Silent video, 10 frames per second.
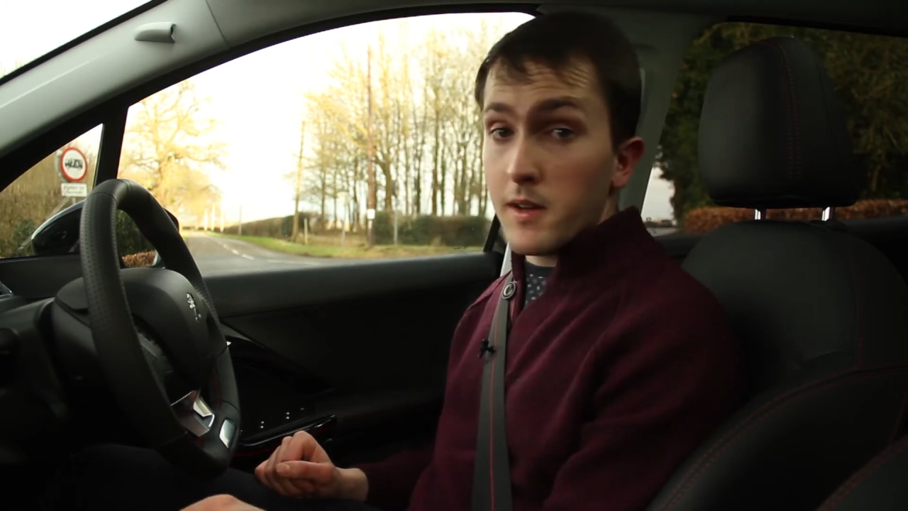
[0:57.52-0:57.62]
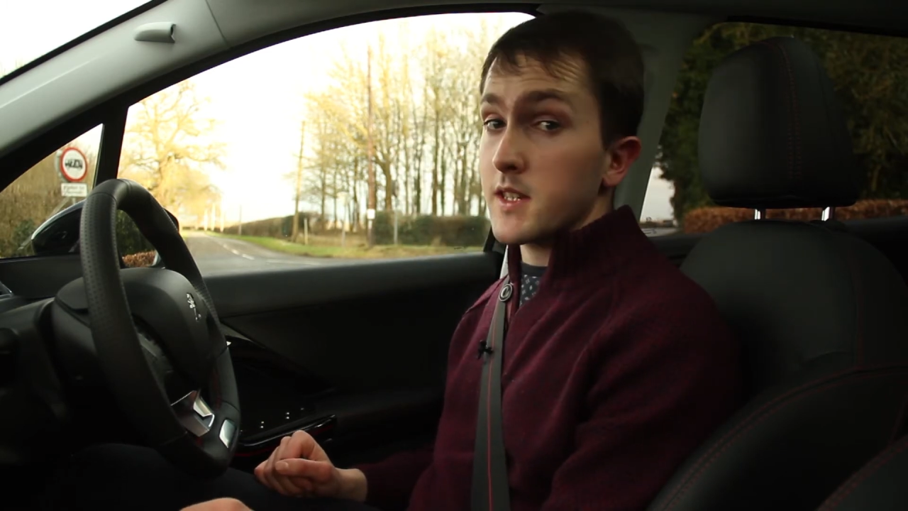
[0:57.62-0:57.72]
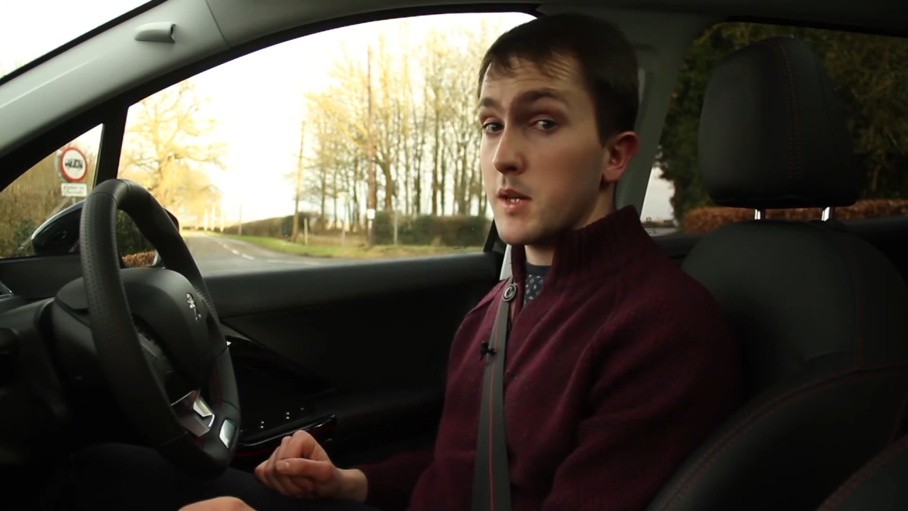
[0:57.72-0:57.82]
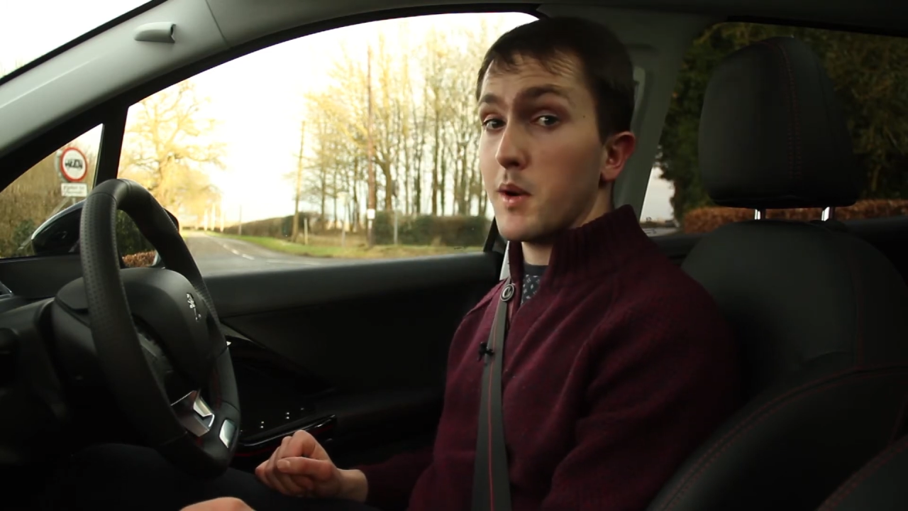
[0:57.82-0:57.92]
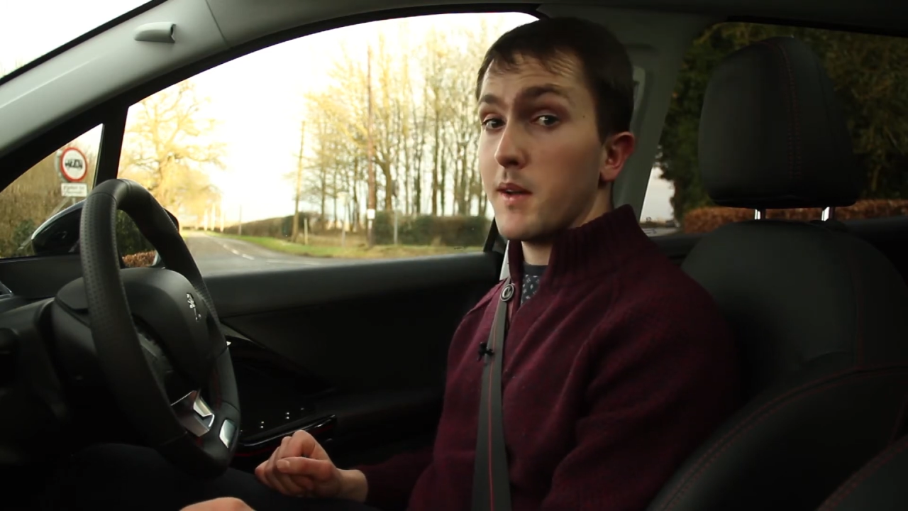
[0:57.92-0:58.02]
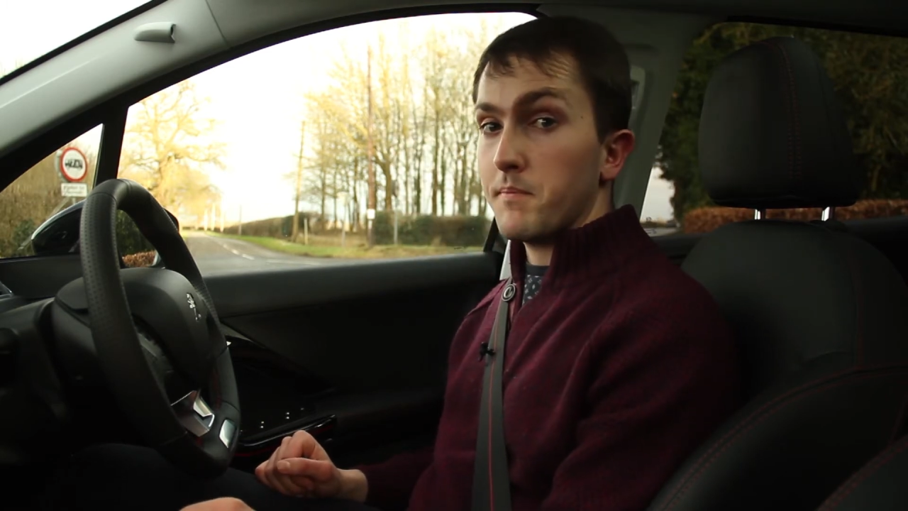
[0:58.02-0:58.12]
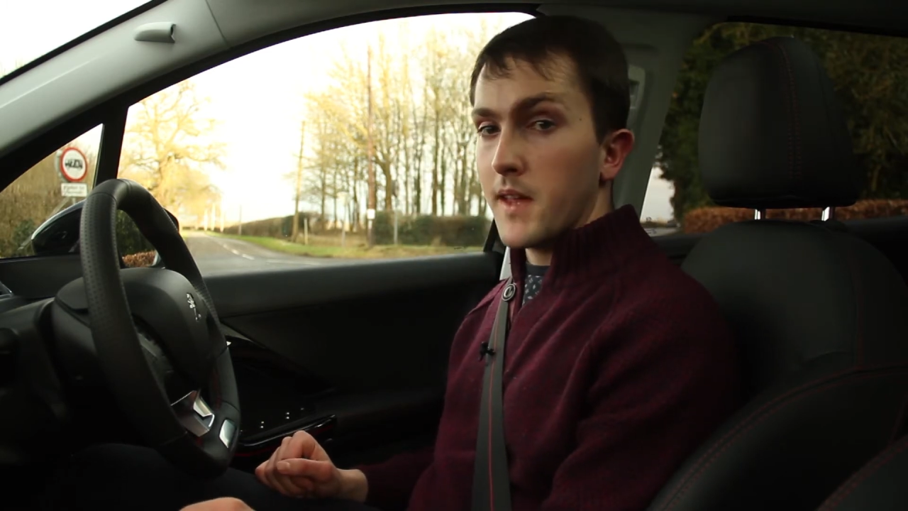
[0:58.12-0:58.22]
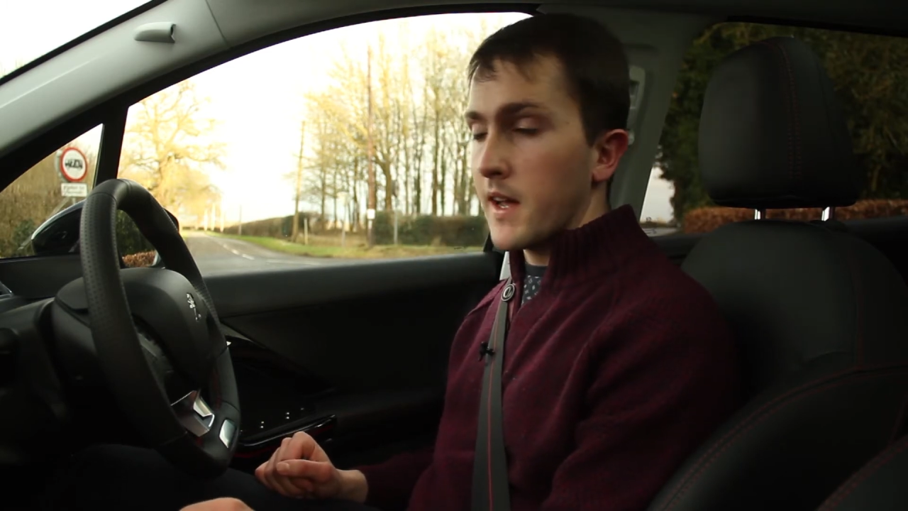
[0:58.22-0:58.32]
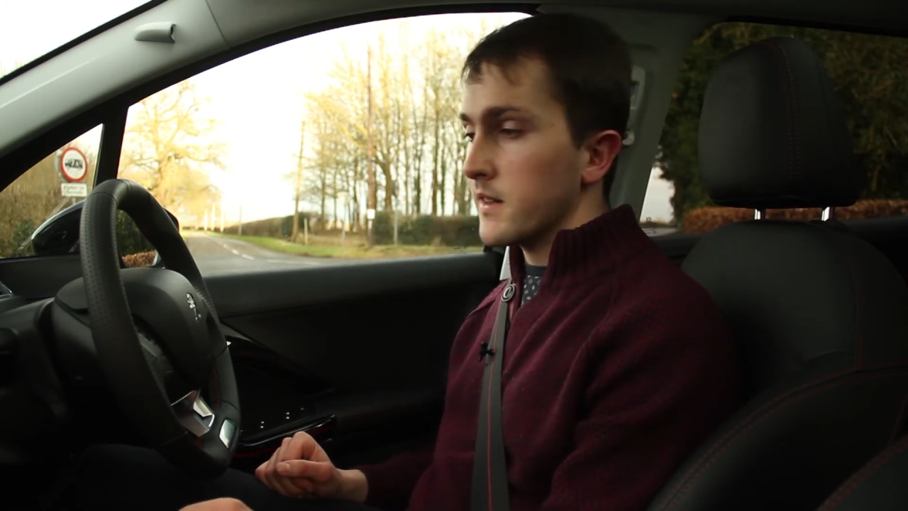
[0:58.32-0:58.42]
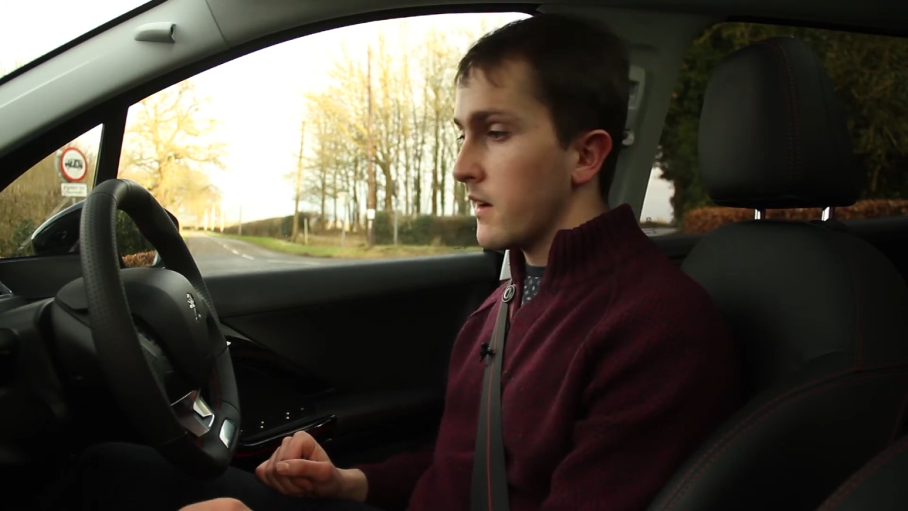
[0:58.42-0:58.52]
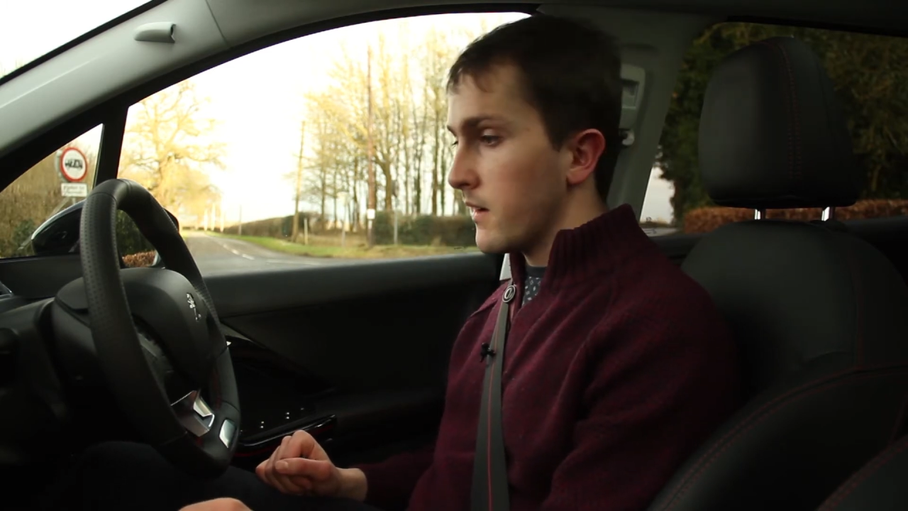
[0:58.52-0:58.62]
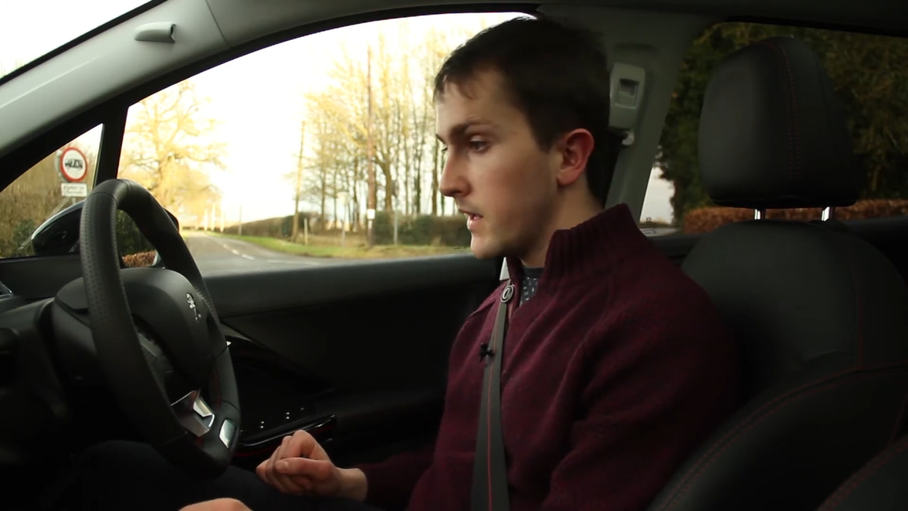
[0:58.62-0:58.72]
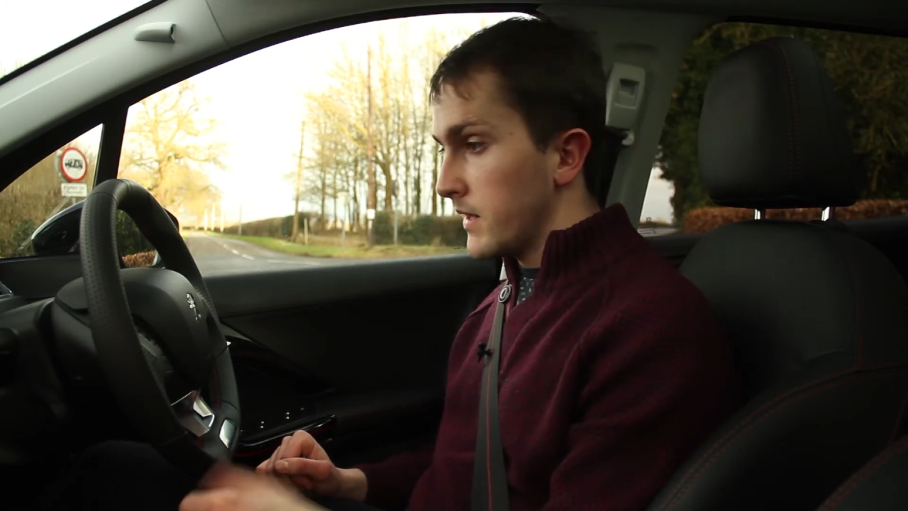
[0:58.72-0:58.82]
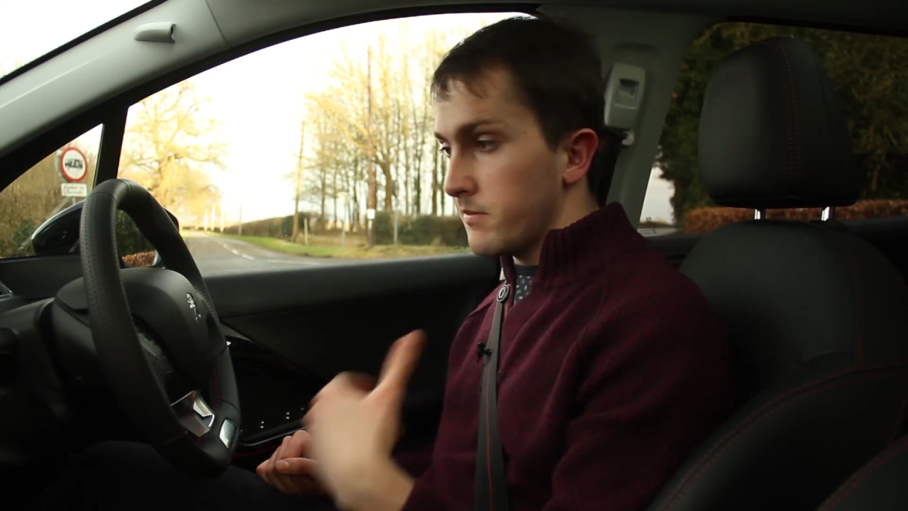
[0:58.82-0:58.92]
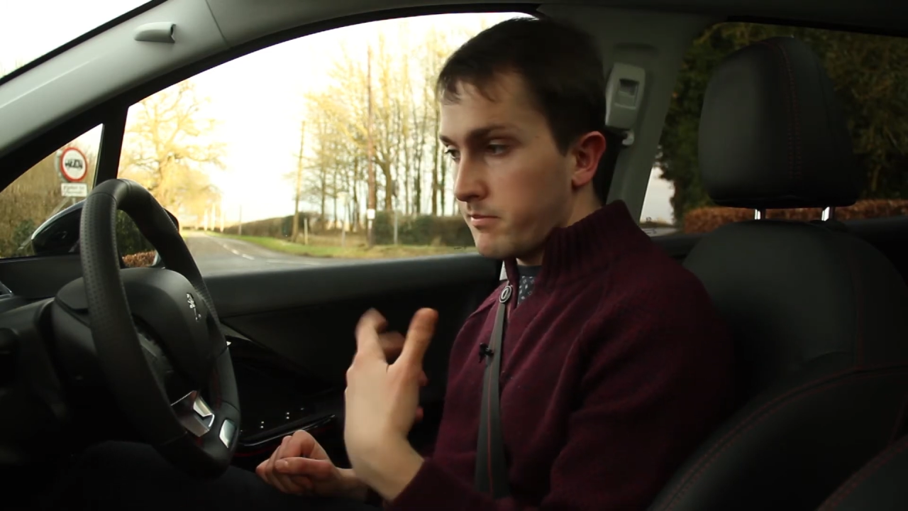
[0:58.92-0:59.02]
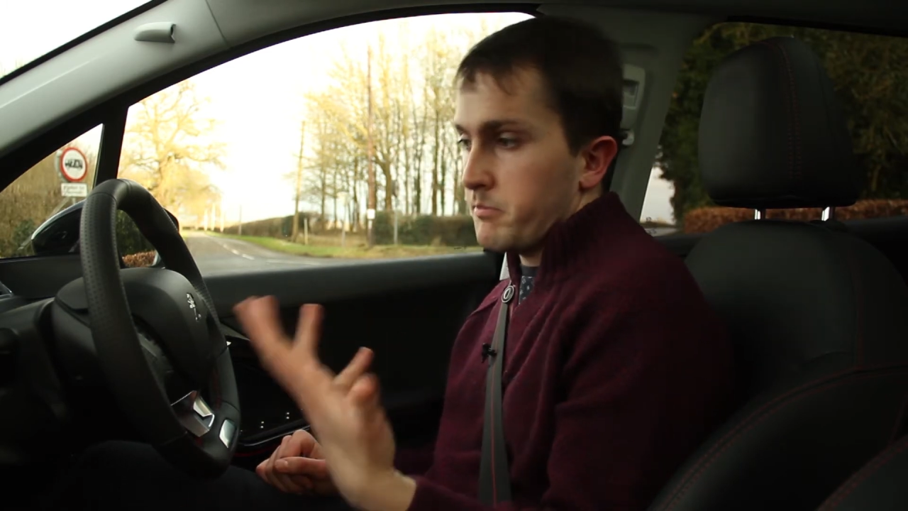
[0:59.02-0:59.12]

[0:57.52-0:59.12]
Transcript: RS go by, and I,